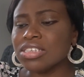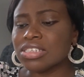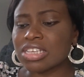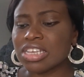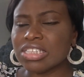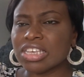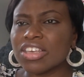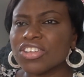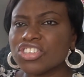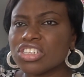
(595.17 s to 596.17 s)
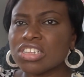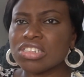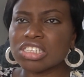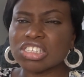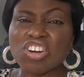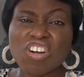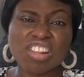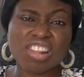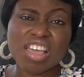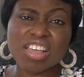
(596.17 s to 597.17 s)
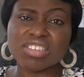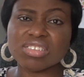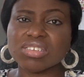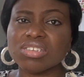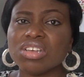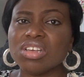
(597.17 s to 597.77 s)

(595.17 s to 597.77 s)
seeing the kitchen, the toilet,